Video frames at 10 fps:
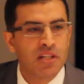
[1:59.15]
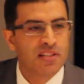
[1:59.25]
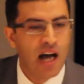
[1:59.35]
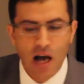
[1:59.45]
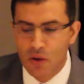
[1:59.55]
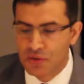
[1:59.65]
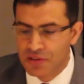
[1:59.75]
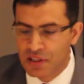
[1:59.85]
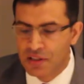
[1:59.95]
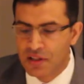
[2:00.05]
Is
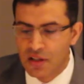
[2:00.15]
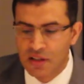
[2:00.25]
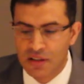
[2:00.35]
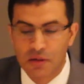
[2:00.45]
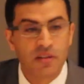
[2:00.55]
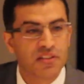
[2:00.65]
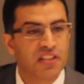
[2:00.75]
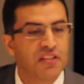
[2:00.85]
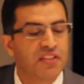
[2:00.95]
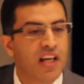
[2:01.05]
housed in the
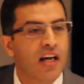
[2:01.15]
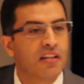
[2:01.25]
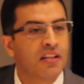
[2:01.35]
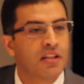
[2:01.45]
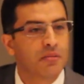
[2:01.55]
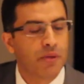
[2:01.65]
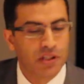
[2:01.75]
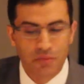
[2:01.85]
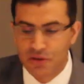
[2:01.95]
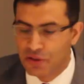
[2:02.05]
Steve said, in the
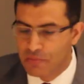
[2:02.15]
Department of